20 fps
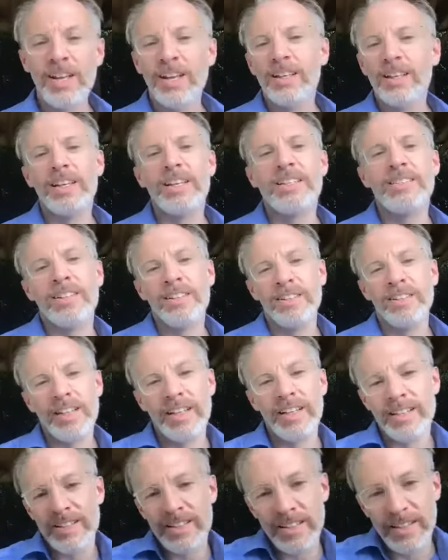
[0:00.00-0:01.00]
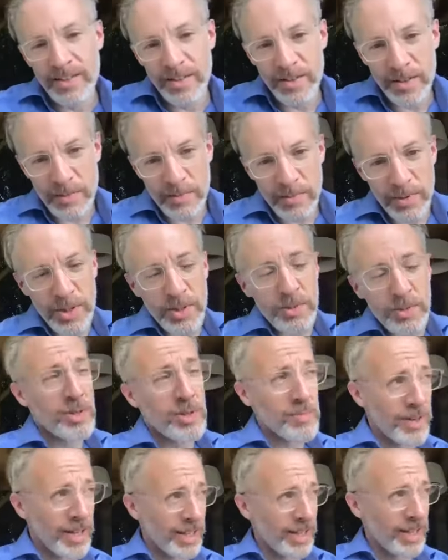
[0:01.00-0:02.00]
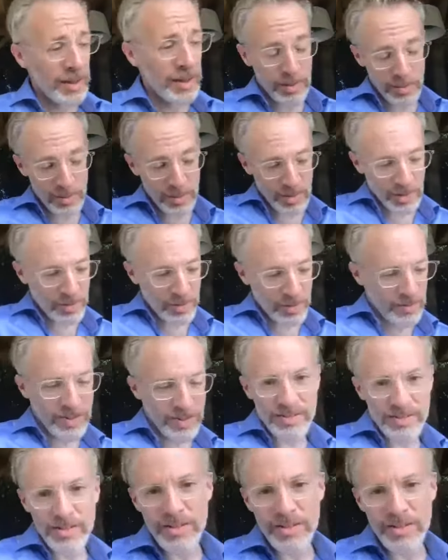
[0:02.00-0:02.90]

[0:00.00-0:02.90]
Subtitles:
Yes, me, it's still a toothbrush. Would you mind keeping walking? We've got to do the